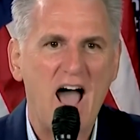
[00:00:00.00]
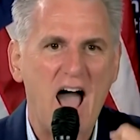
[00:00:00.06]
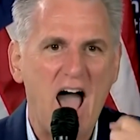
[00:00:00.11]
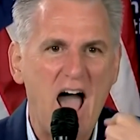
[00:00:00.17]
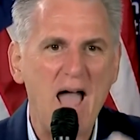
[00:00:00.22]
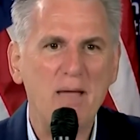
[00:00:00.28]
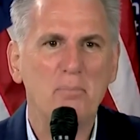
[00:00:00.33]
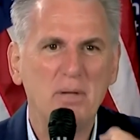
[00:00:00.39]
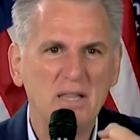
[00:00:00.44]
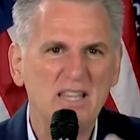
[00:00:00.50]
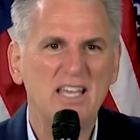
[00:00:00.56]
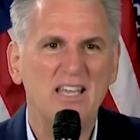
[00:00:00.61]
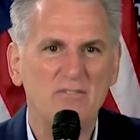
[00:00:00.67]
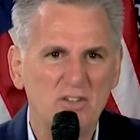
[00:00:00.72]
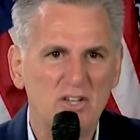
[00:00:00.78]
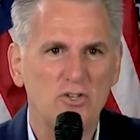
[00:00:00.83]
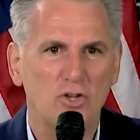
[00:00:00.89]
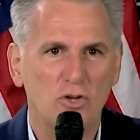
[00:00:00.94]
I
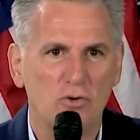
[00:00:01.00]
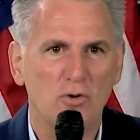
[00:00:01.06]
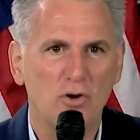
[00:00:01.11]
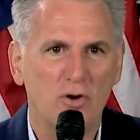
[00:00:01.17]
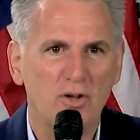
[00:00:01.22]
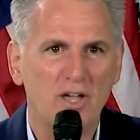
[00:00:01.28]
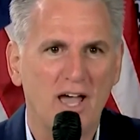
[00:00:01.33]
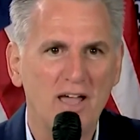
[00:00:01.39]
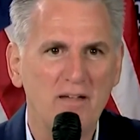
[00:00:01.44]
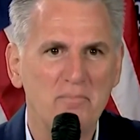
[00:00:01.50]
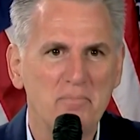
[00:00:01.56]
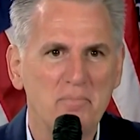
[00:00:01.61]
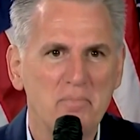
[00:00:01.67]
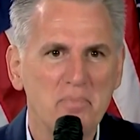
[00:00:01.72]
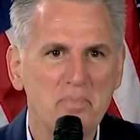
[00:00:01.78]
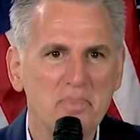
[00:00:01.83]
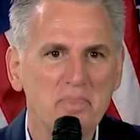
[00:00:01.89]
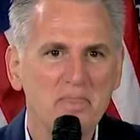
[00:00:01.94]
believe in you, okay?
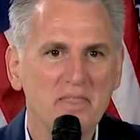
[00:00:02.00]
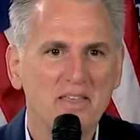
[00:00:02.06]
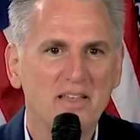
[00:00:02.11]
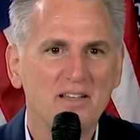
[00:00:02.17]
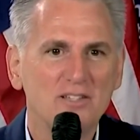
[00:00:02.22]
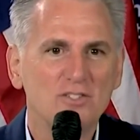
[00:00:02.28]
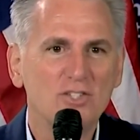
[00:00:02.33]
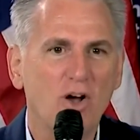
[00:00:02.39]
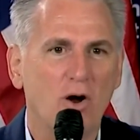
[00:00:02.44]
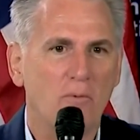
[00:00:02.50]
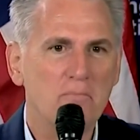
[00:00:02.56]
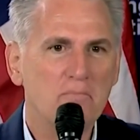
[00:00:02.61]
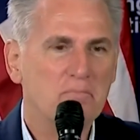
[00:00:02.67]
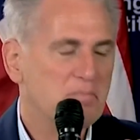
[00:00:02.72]
So